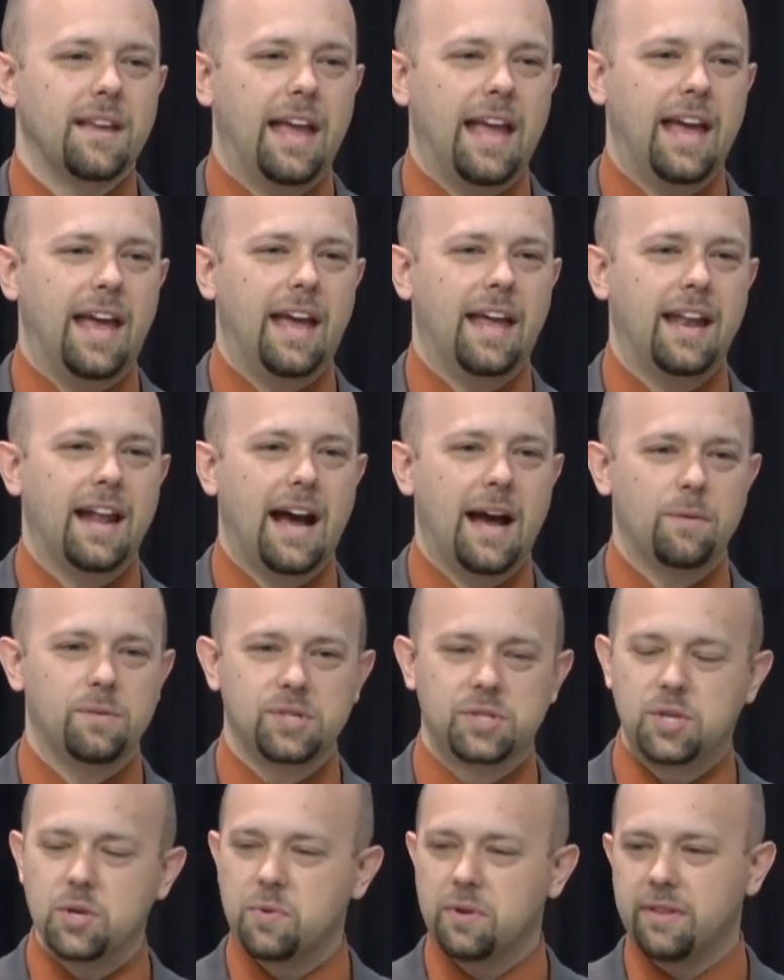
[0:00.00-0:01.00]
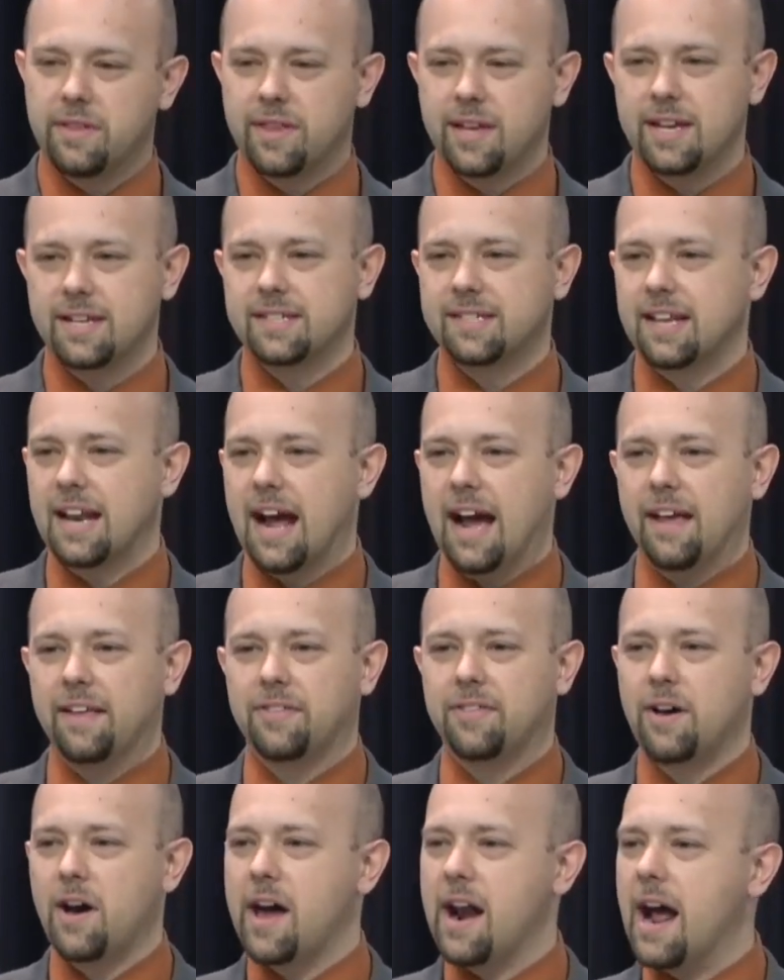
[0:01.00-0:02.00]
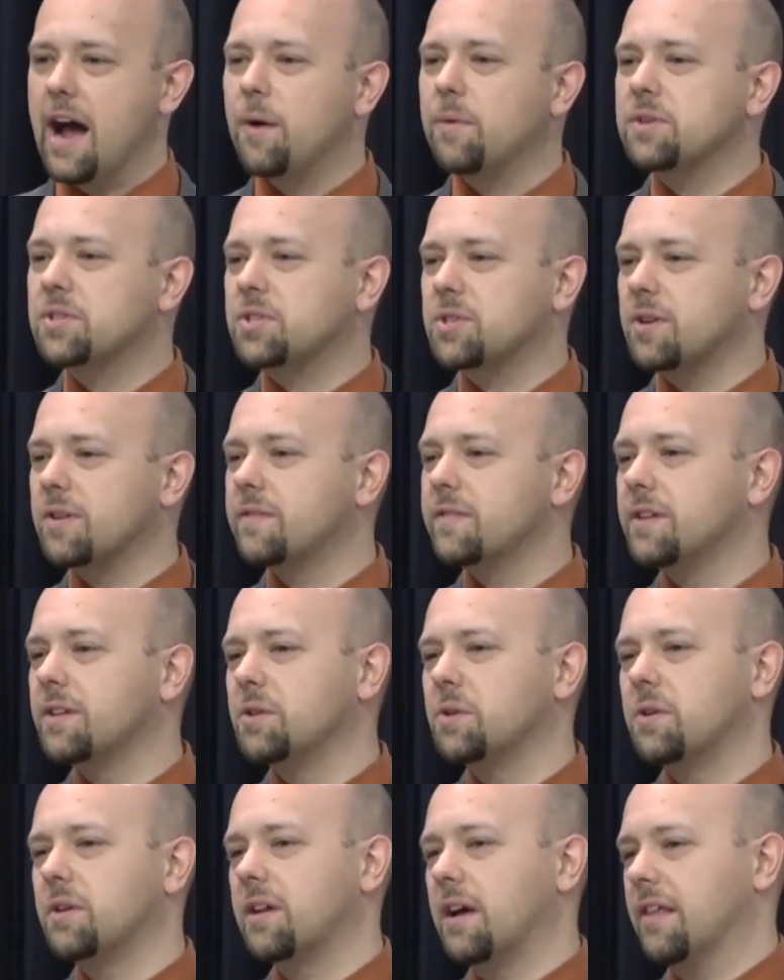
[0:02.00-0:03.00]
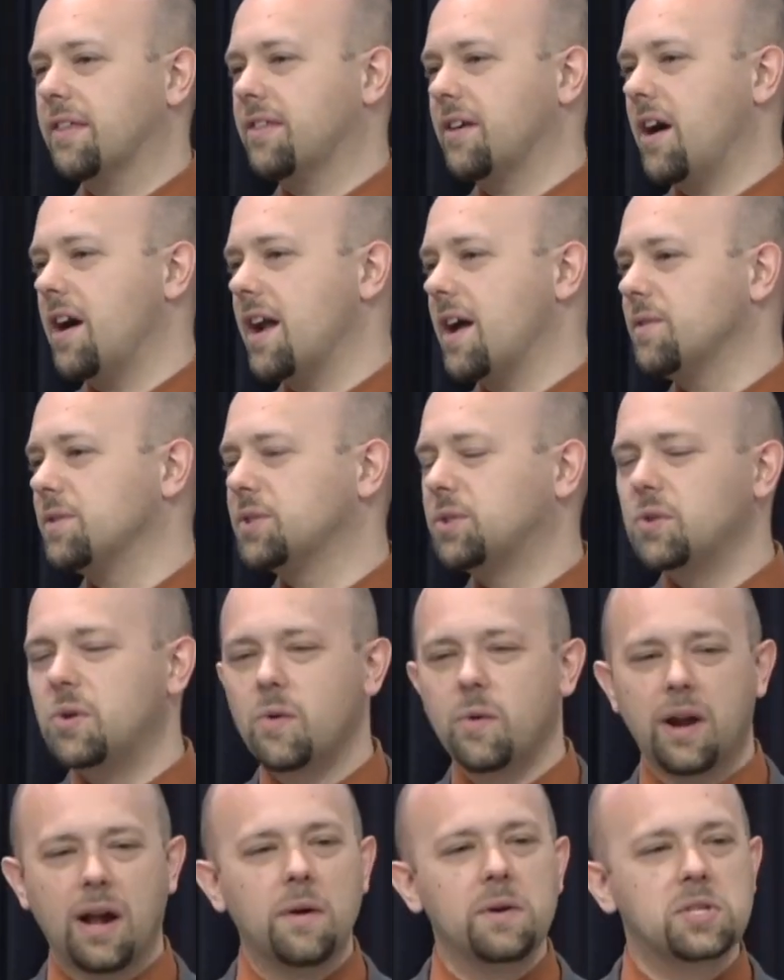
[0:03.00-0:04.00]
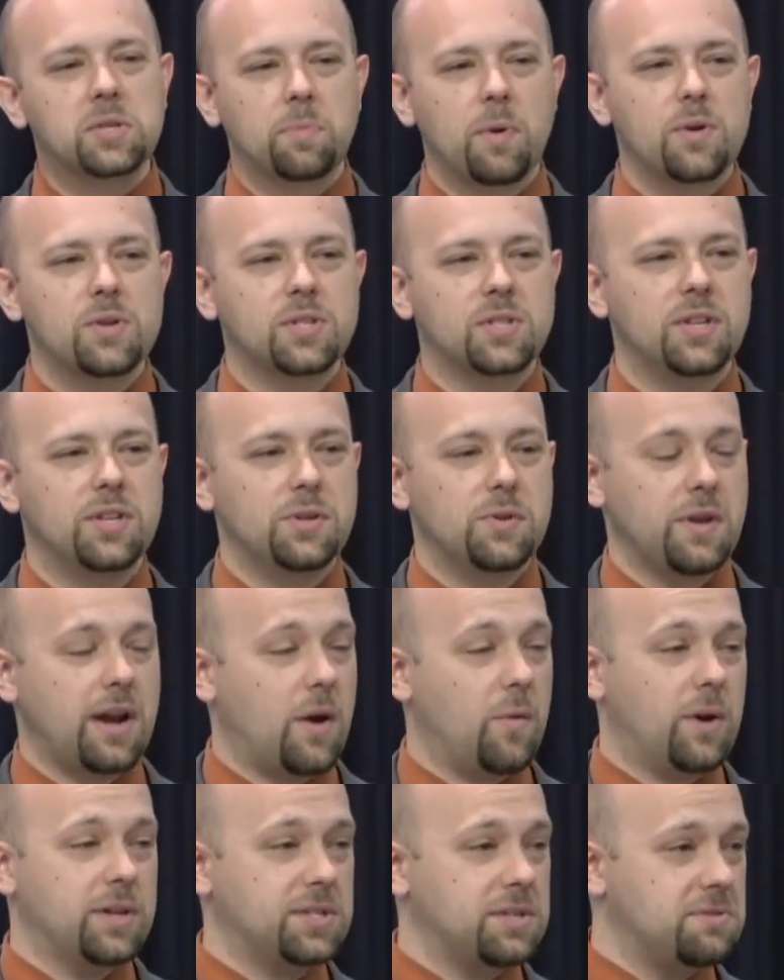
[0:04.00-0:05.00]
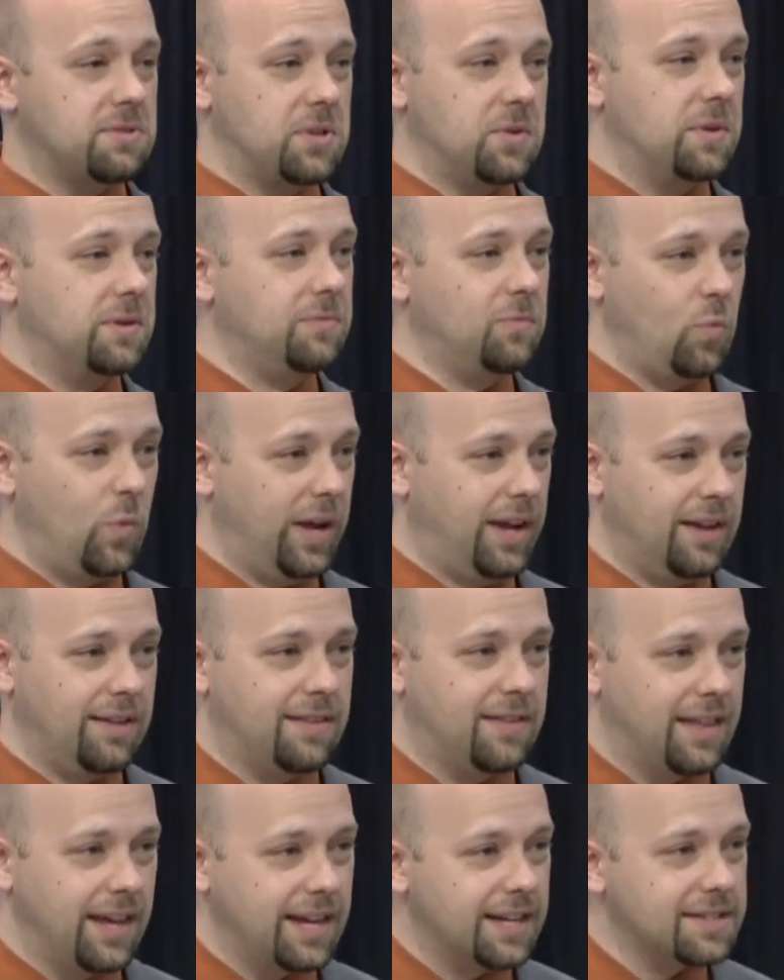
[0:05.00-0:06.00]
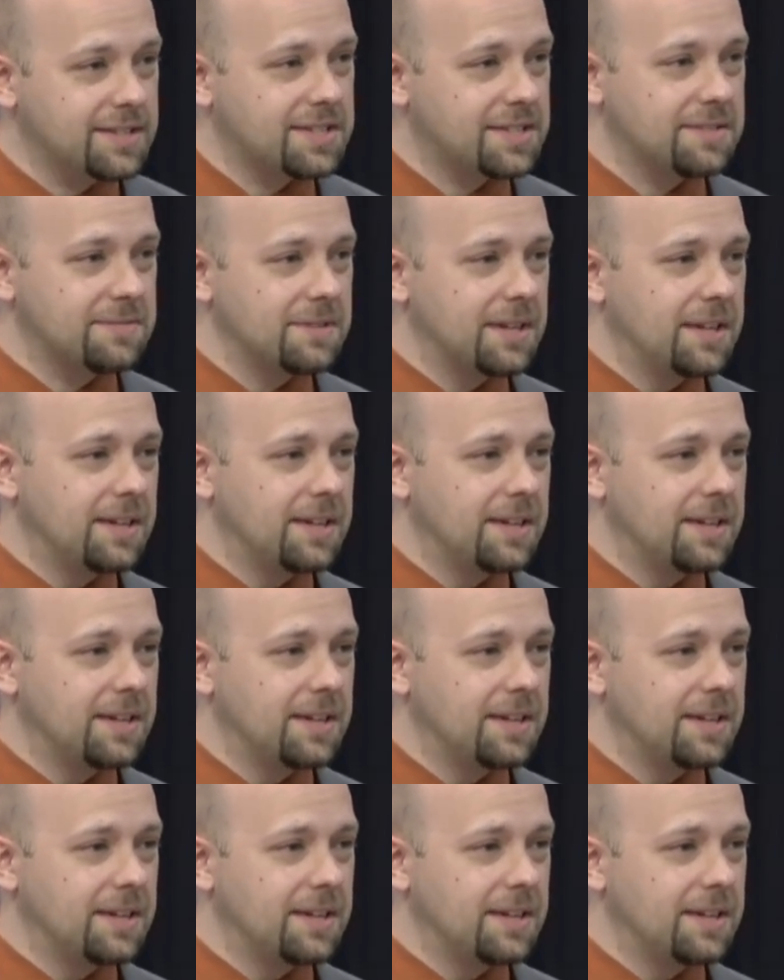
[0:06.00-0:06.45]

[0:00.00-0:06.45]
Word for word: And I was doing things, and I thought I was serving the Lord. I thought I was doing what I was supposed to do, and I wasn't doing wicked things.